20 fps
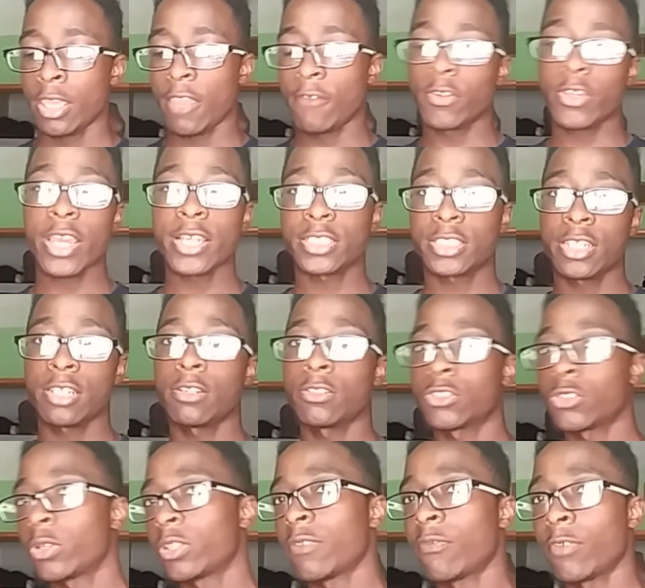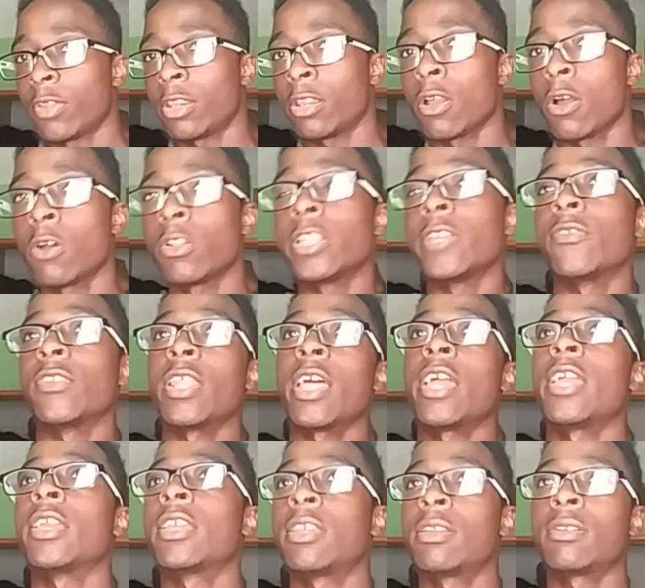If you guys did enjoy the video, leave a
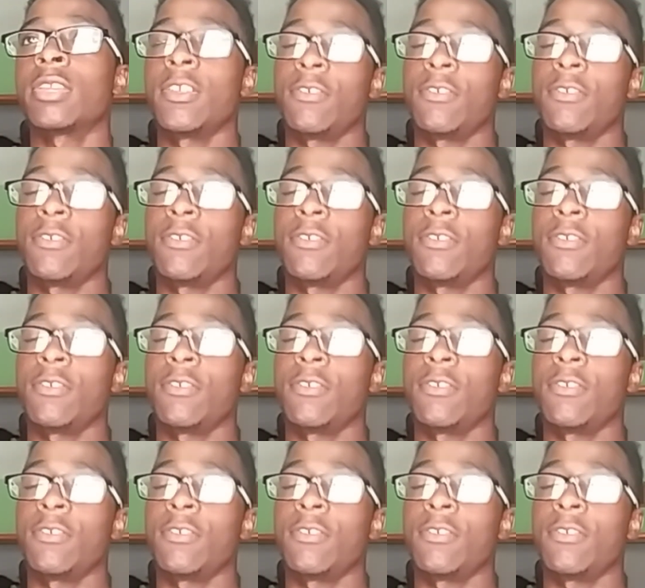like.